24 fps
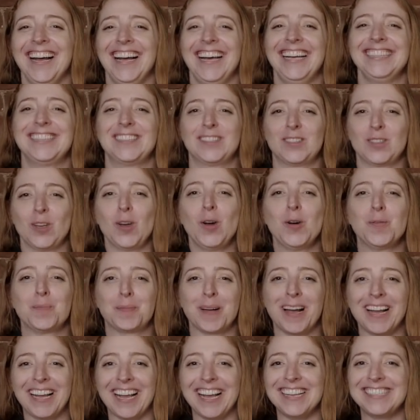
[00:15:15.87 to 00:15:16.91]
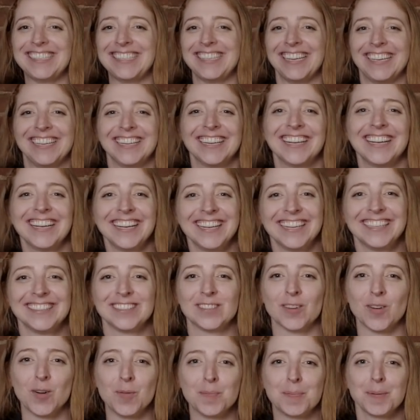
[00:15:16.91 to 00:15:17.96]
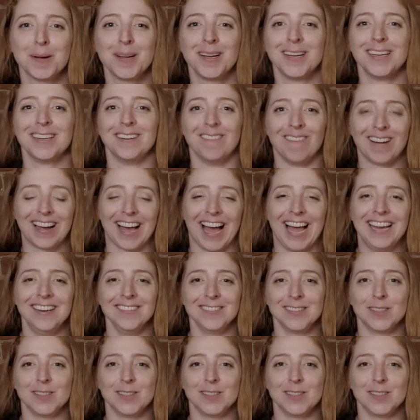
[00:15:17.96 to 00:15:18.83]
it's soup. I guessed it. Soup. What kind of